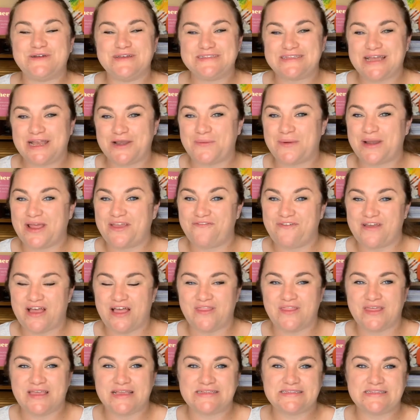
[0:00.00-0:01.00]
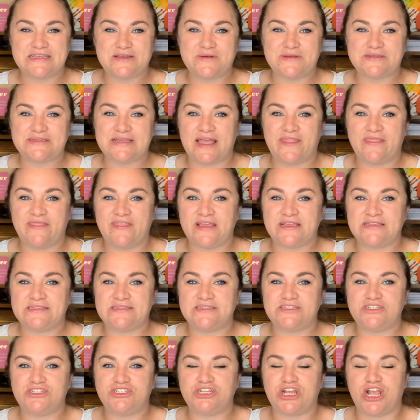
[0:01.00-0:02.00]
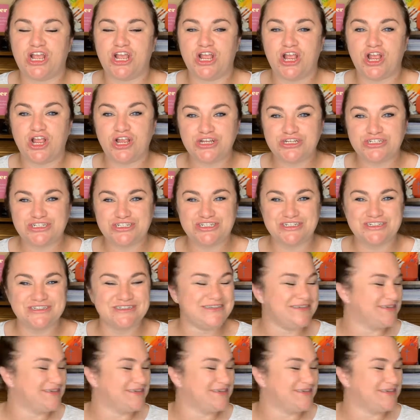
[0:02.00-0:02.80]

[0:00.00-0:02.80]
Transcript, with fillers: so excited when I found this. It was at this church.